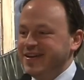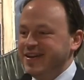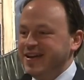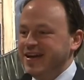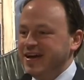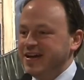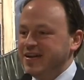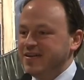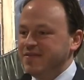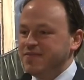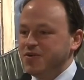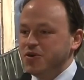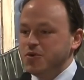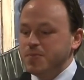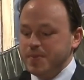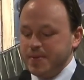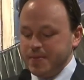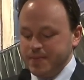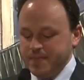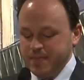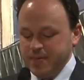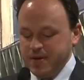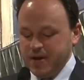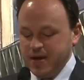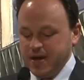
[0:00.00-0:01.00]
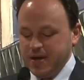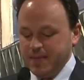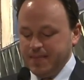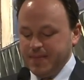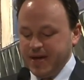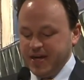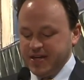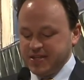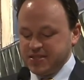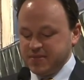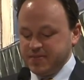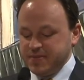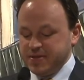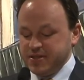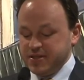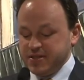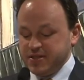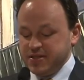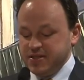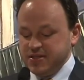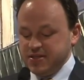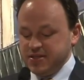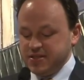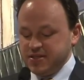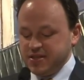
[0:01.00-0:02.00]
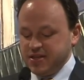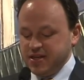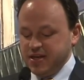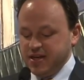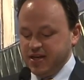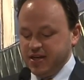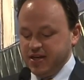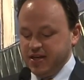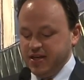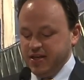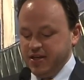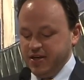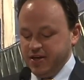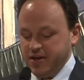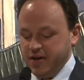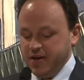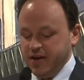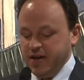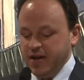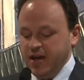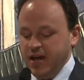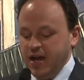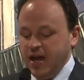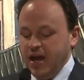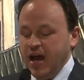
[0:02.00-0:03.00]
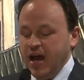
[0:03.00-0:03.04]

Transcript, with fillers: a lot of open uh, possibilities uh, here.